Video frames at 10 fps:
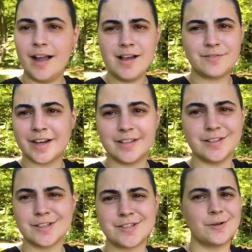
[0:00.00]
have an
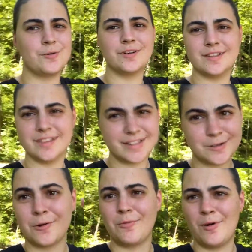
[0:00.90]
idea, so let's
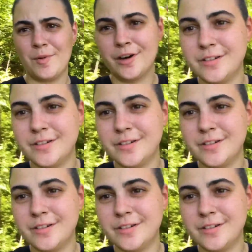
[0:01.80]
go to Walmart.